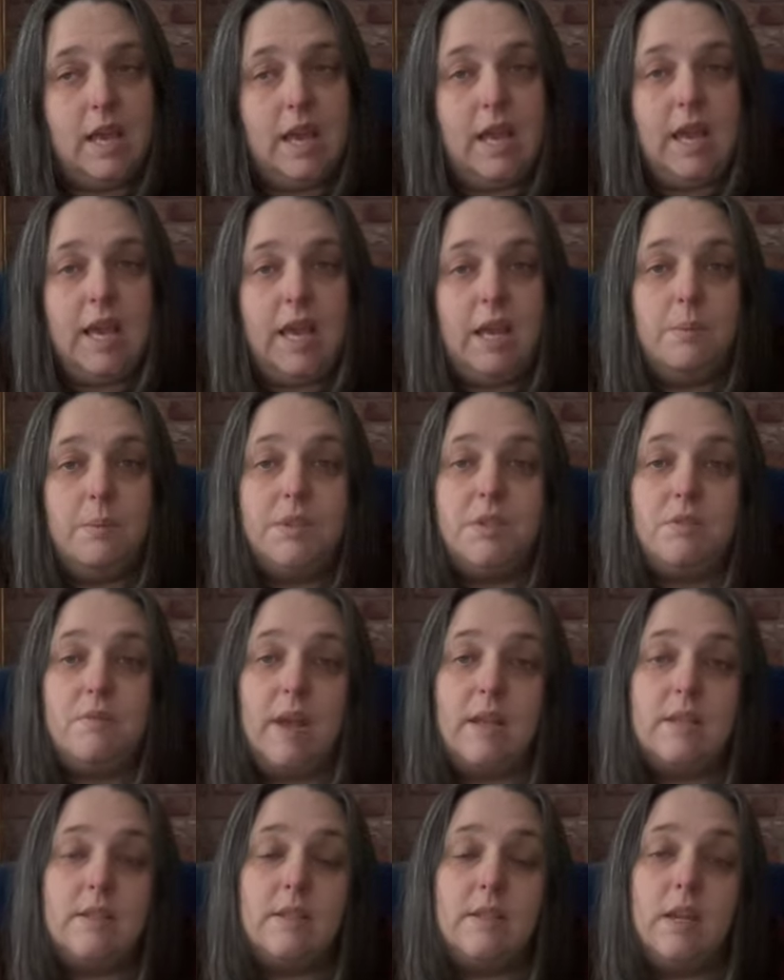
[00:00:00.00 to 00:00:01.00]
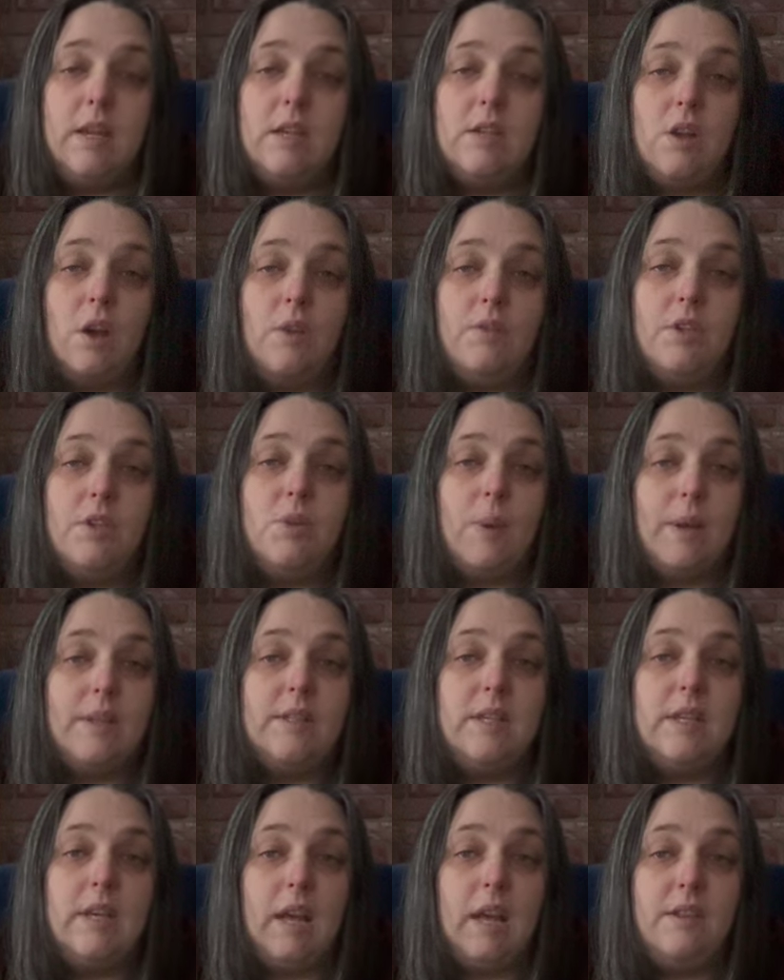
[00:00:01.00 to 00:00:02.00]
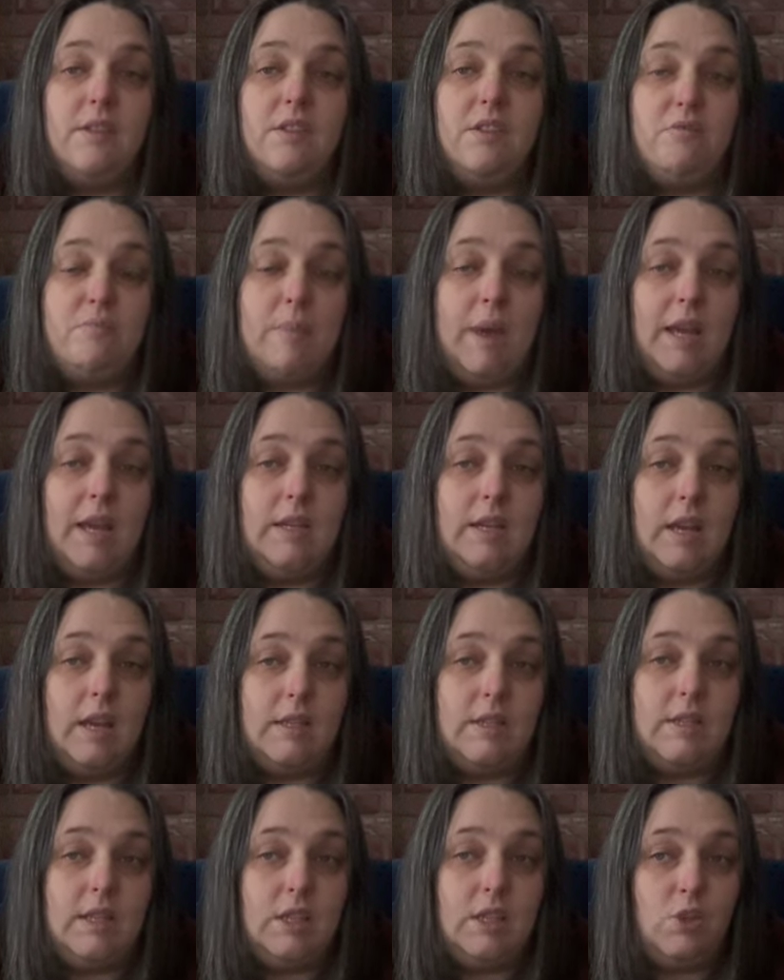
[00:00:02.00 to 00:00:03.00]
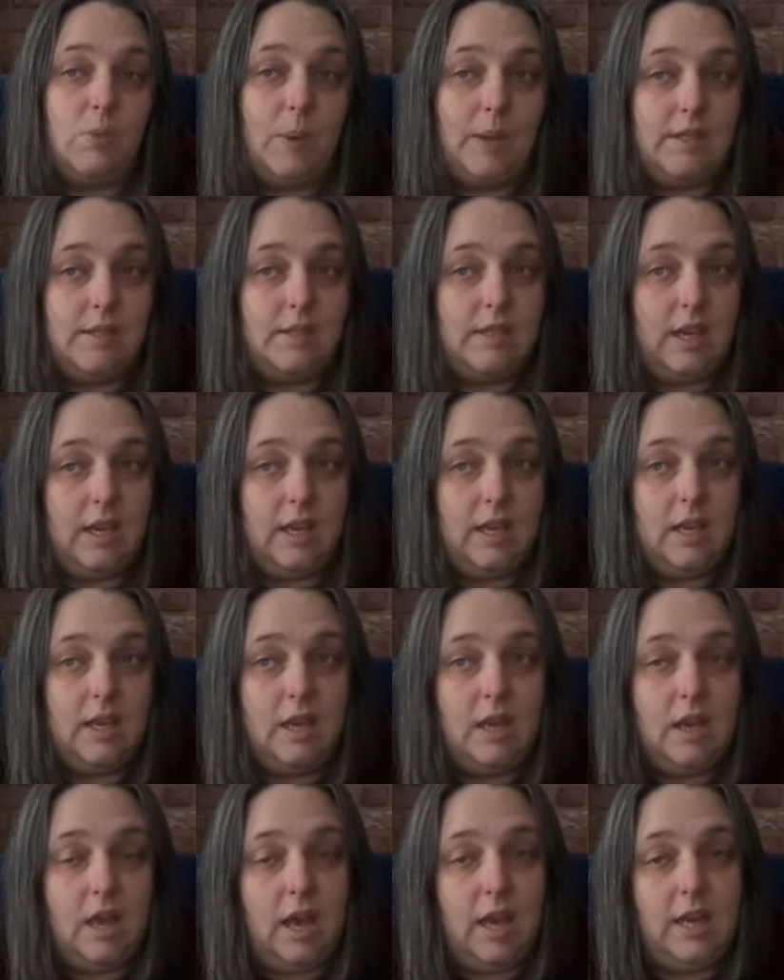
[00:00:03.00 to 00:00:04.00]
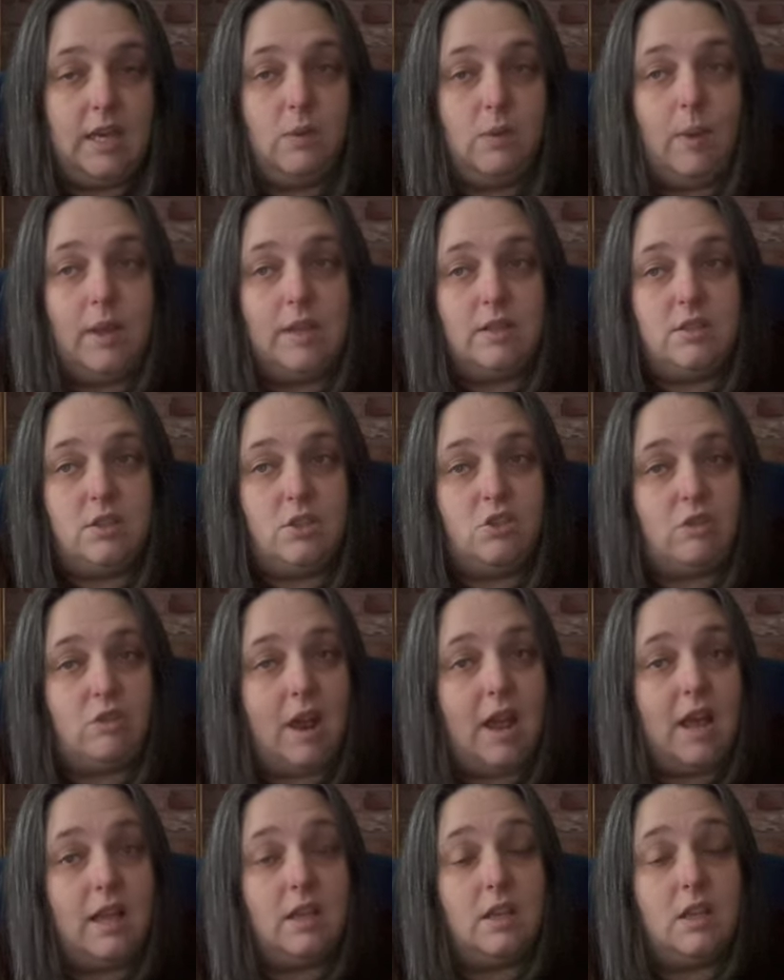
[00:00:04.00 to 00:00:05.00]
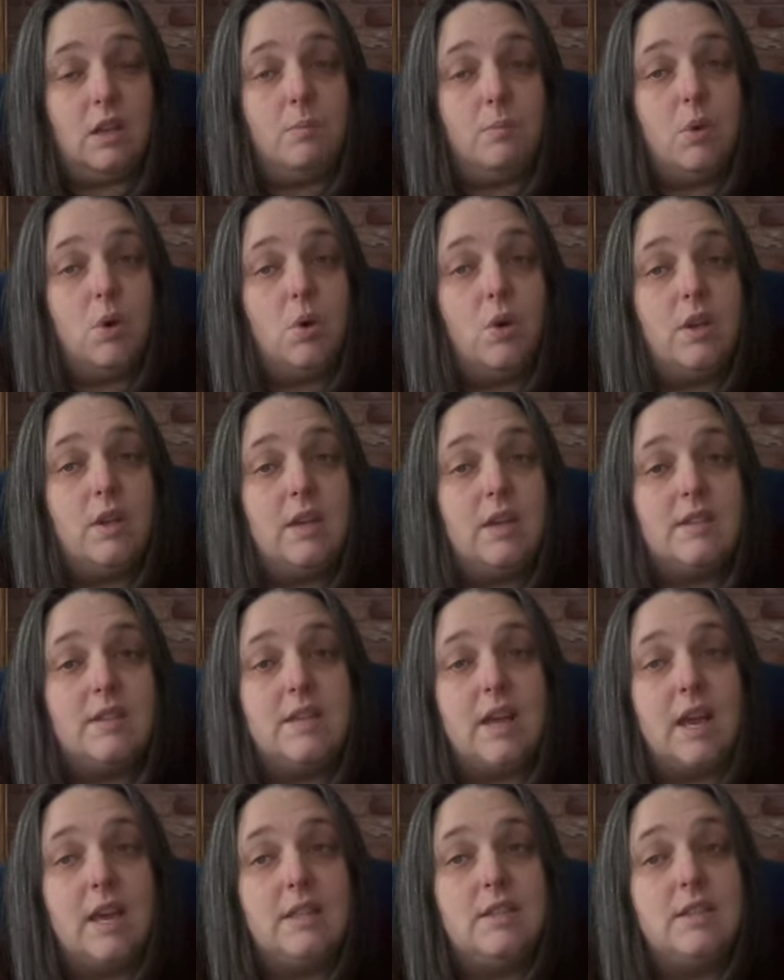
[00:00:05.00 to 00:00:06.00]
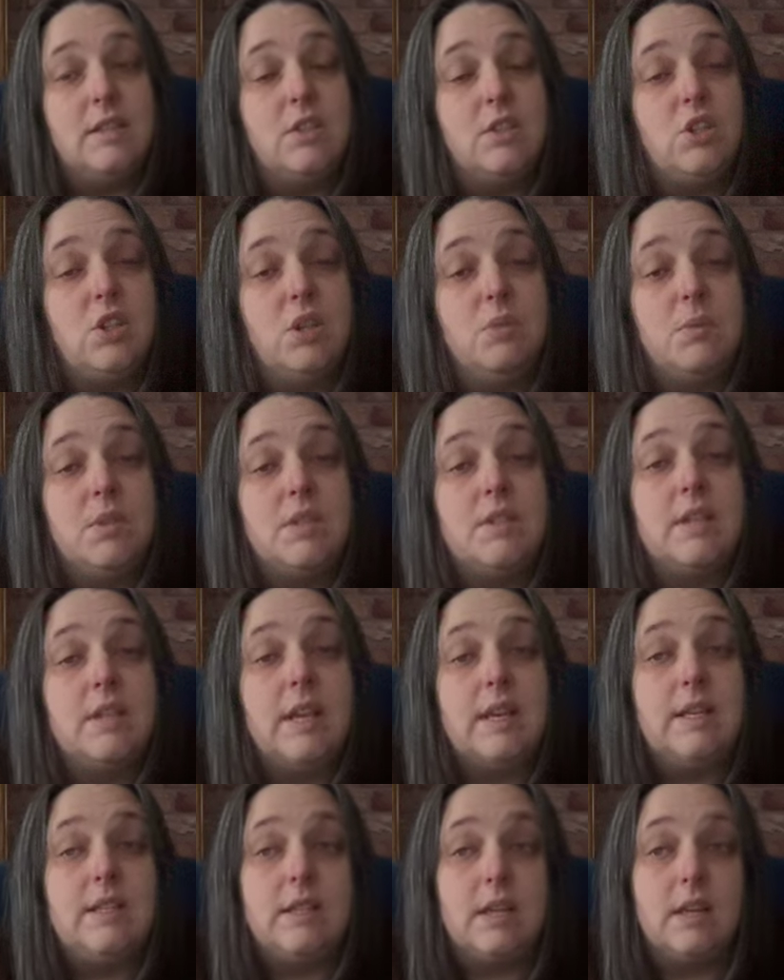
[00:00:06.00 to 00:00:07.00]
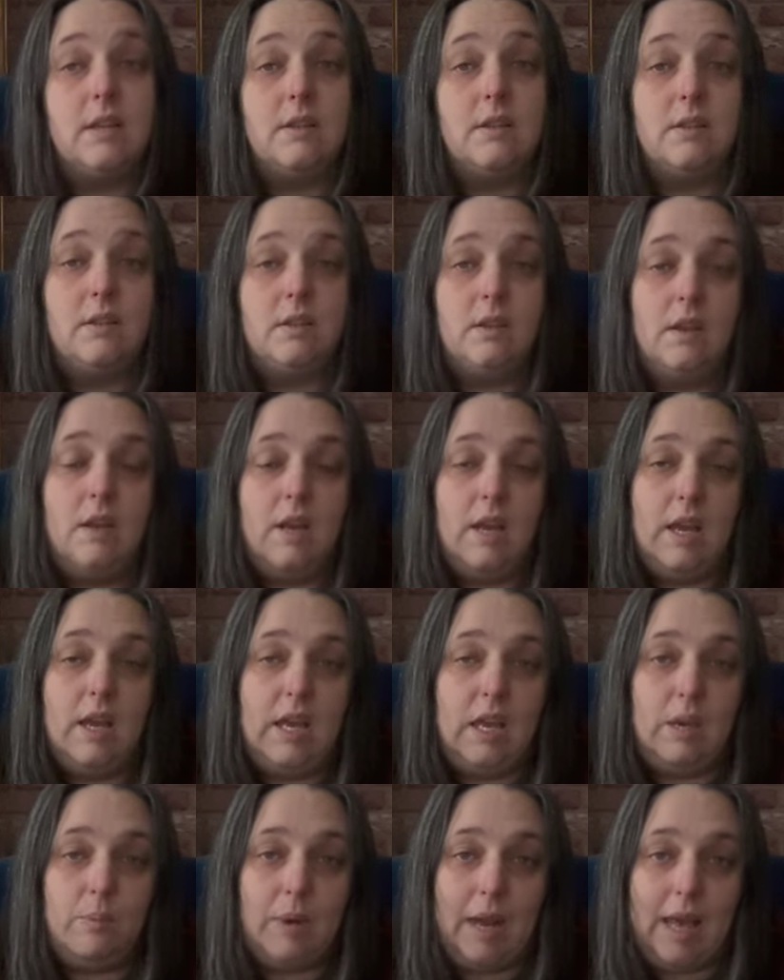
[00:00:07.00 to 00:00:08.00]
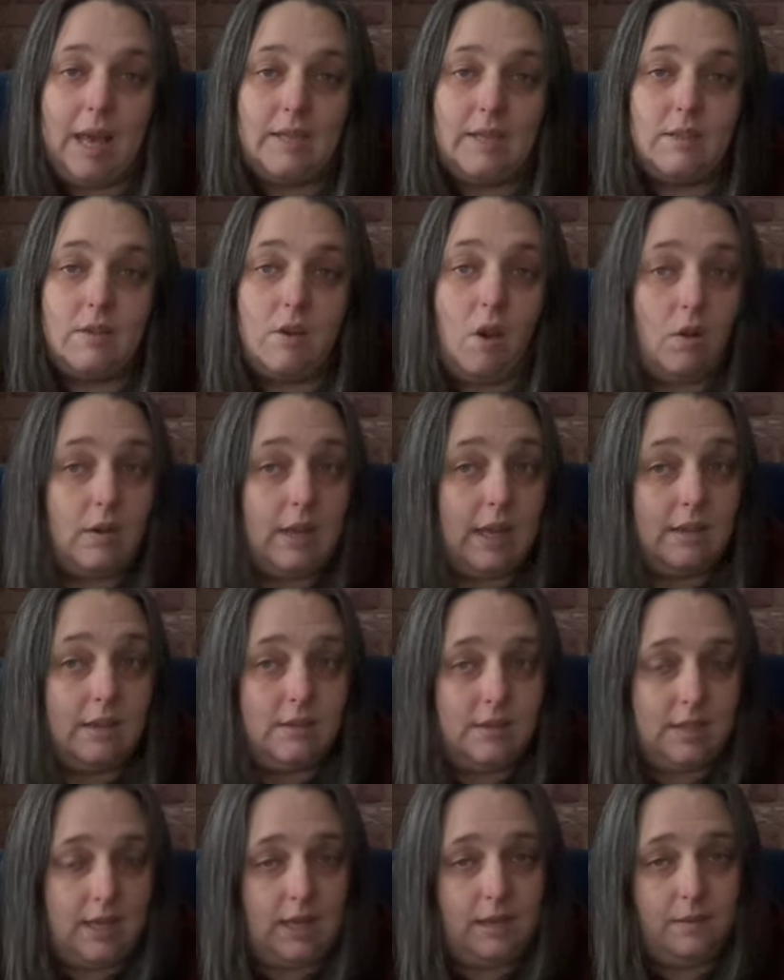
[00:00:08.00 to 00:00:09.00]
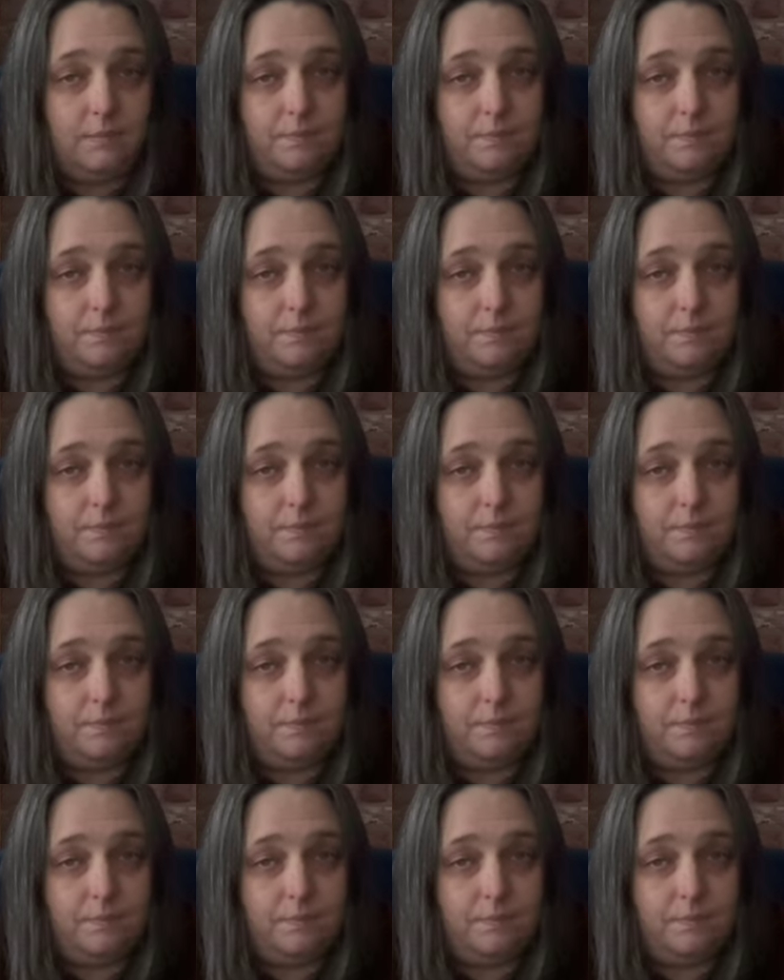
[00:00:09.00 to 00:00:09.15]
He was arrested on the 29th of May 1920, and he went to trial at Glamorgan Assizes 2 months later. He pled not guilty.